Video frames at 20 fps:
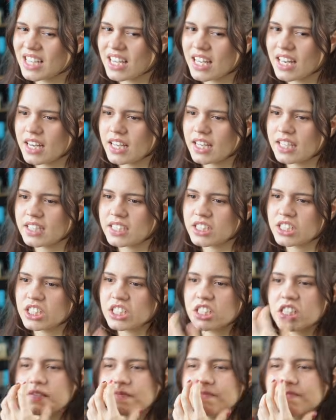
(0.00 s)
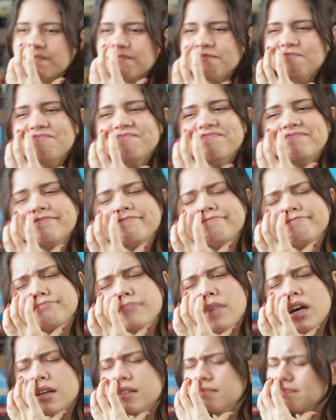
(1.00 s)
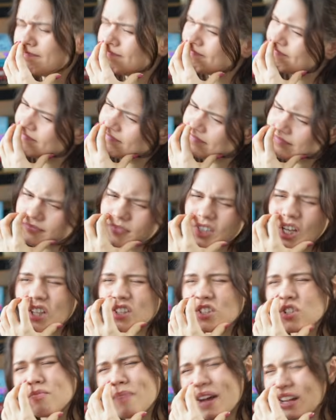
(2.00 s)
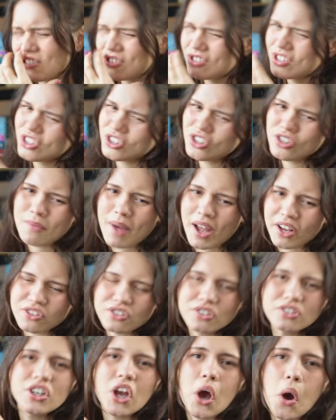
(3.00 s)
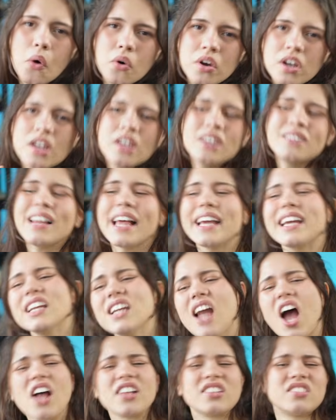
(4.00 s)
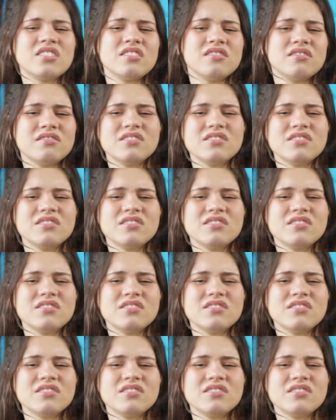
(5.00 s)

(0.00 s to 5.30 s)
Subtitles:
it an no, no, too much, no. Like, not